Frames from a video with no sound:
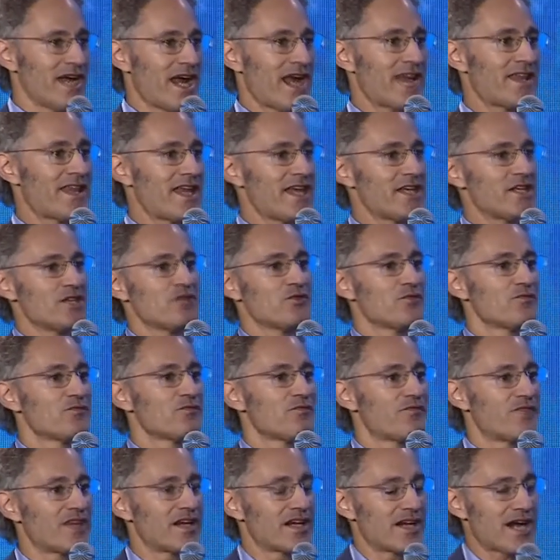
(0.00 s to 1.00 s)
And then you
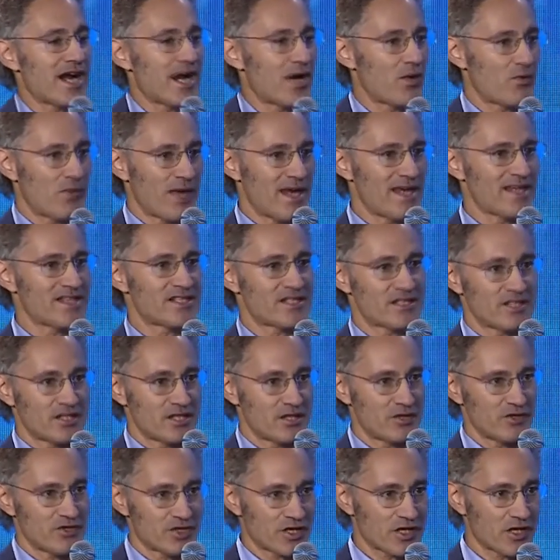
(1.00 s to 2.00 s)
figure out ways to
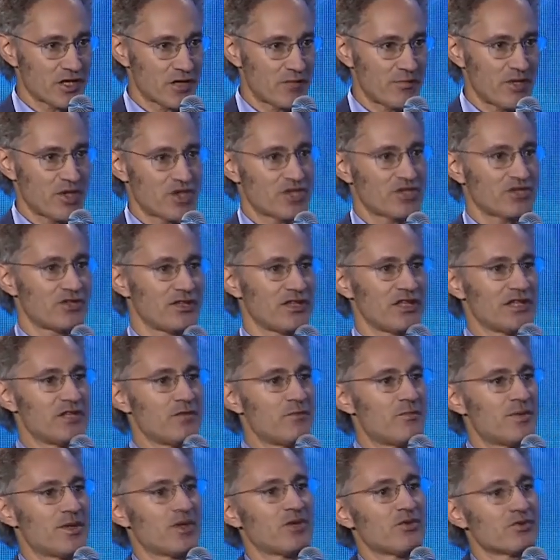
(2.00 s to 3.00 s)
use it commercially.
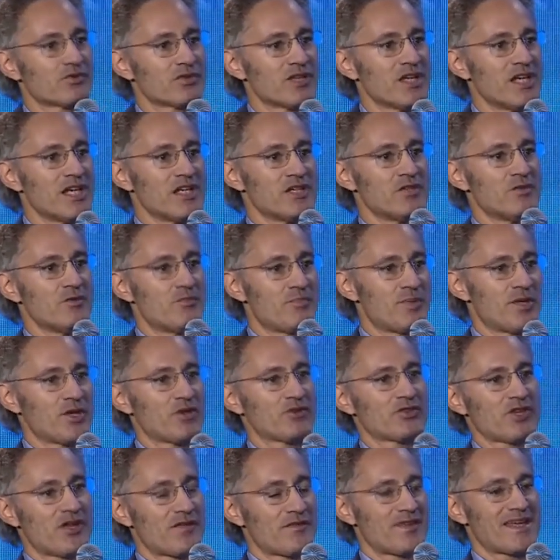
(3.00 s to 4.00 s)
You build
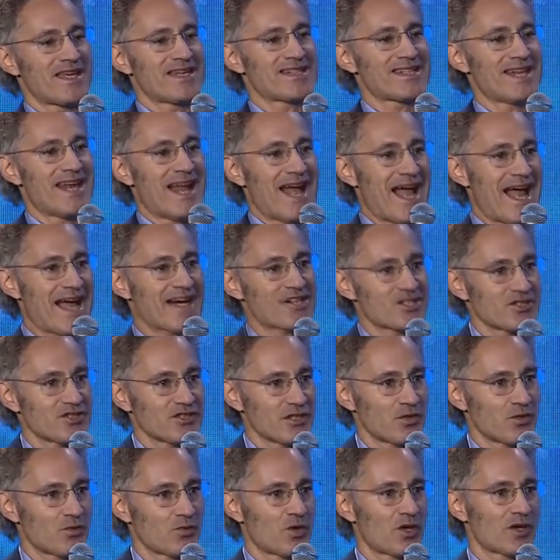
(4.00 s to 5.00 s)
on things that
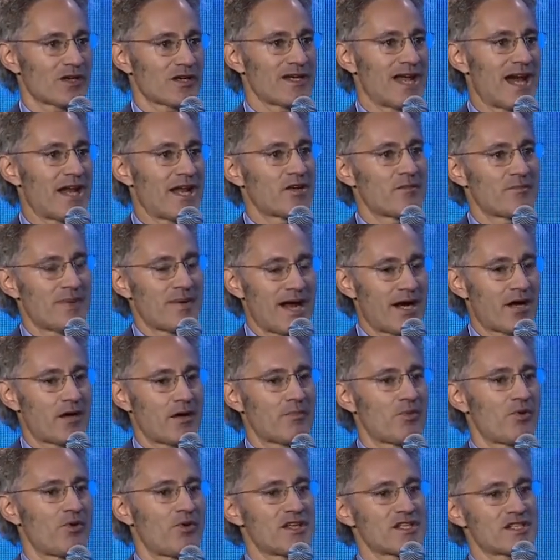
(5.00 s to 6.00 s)
actually work, not on
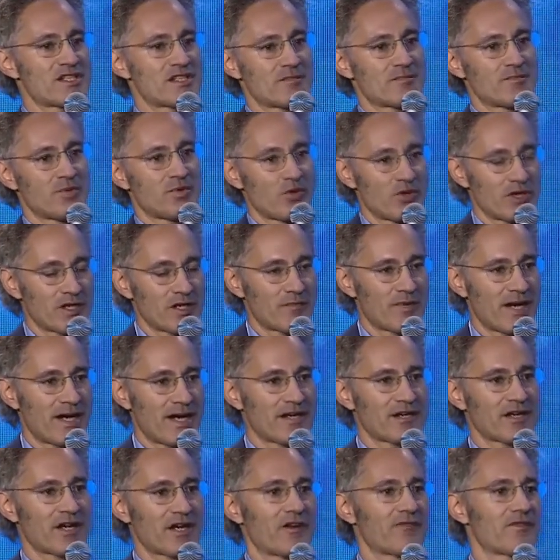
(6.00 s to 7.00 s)
PowerPoints supported
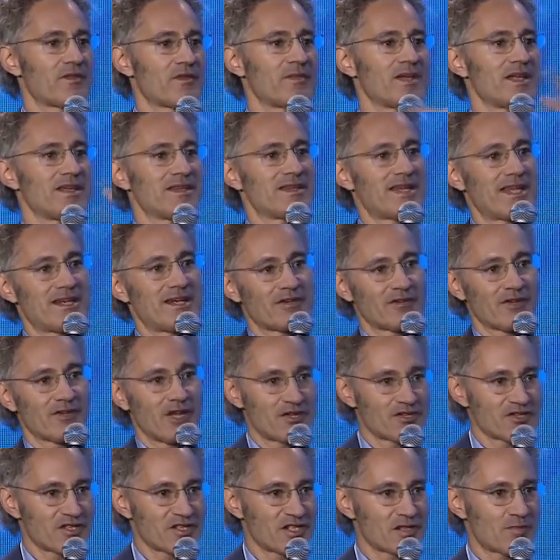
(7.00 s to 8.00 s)
by your government that are
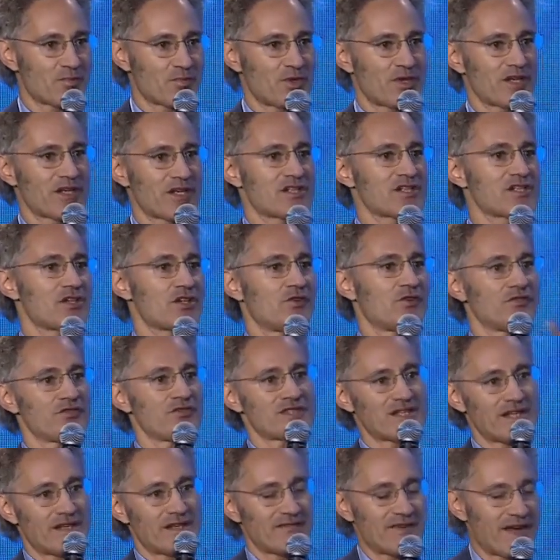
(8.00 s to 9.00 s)
largely supporting
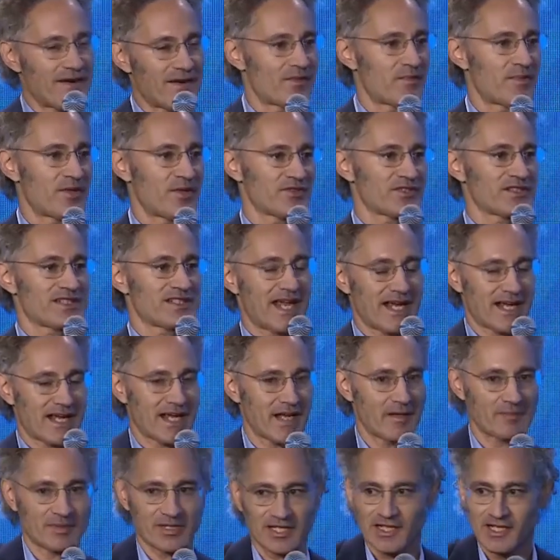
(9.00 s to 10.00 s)
consultants that have never built a tech
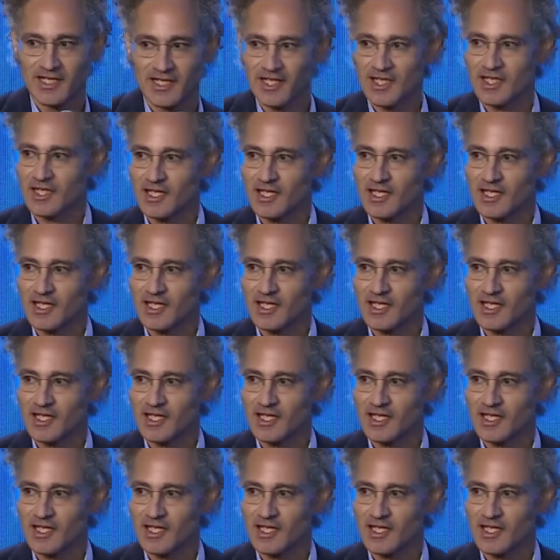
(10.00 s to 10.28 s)
company.